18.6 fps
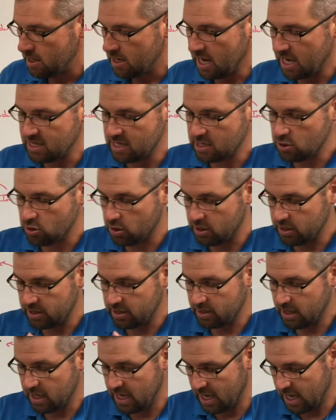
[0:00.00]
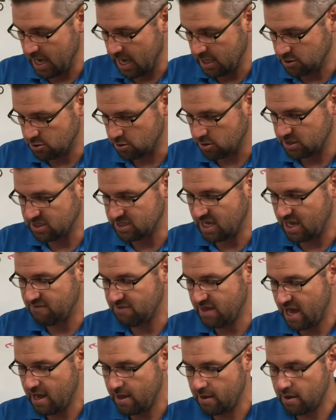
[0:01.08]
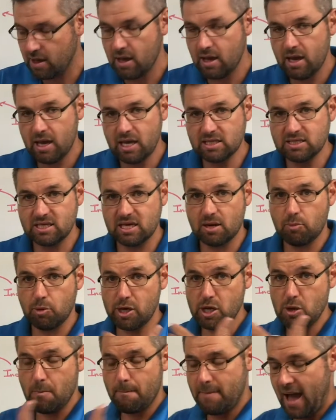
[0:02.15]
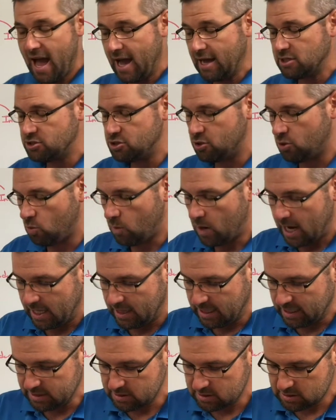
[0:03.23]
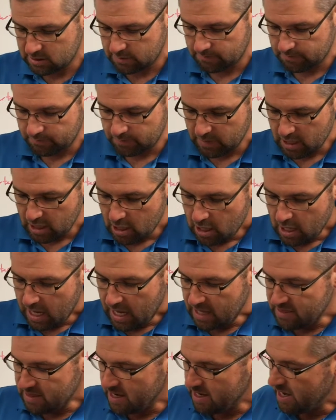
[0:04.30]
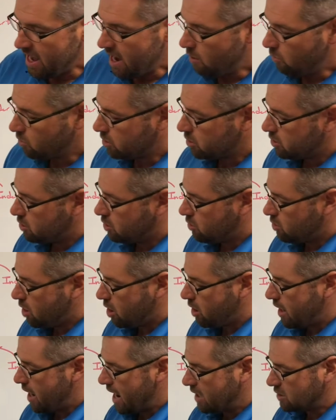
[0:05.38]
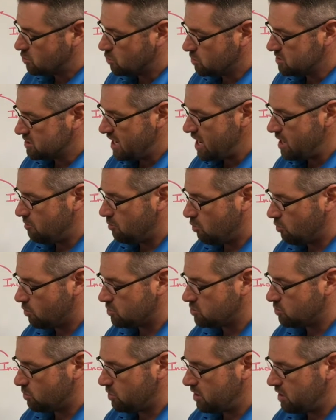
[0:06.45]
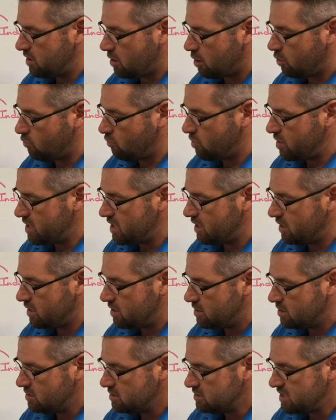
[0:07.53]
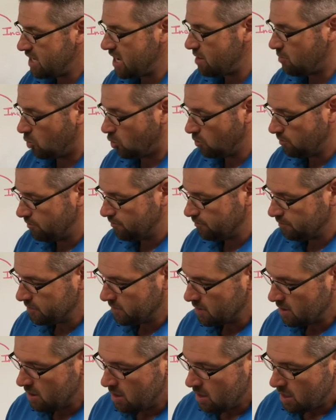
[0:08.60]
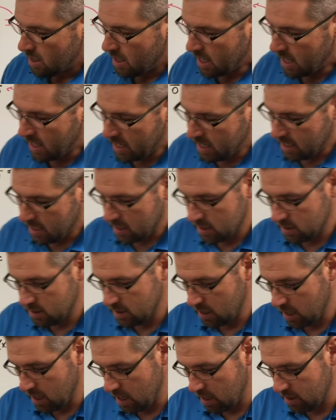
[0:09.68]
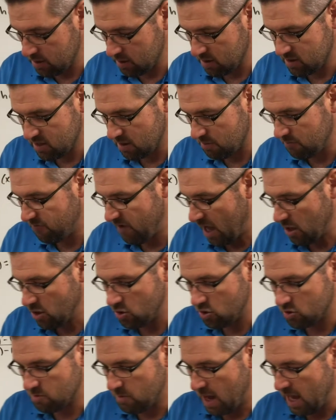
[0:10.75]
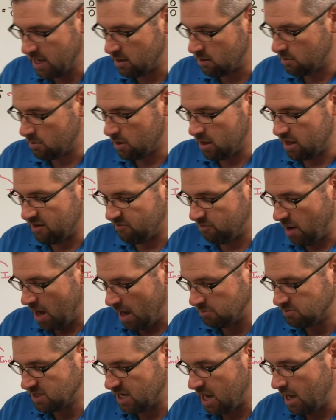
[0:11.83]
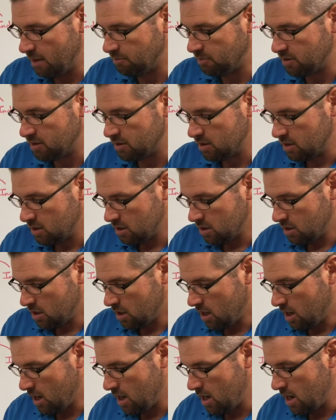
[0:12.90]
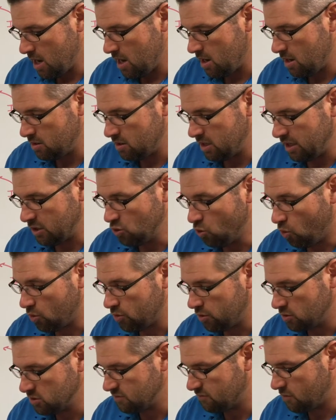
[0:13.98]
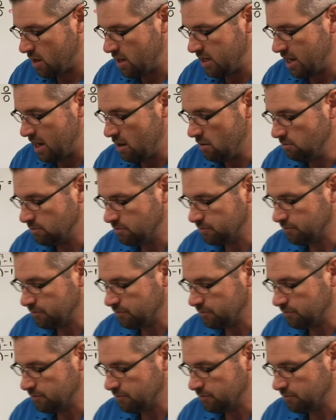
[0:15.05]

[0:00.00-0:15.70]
and then you're going to hit enter to save that. It's going to bring you back to your y list, and then now we're going to go to our actual table. So we're going to hit our green table, and some values might have popped up. Ignore those for right now.